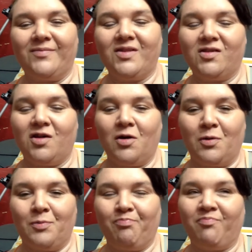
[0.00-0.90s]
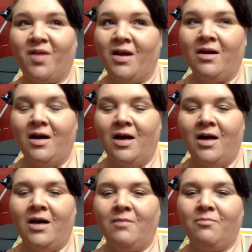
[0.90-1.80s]
So
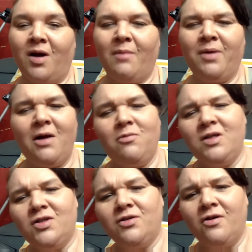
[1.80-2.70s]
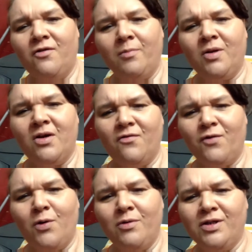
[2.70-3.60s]
um, I'm not really sure if I'm looking
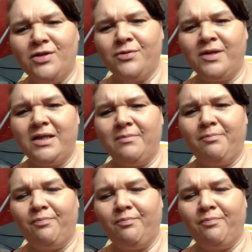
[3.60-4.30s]
forward to it.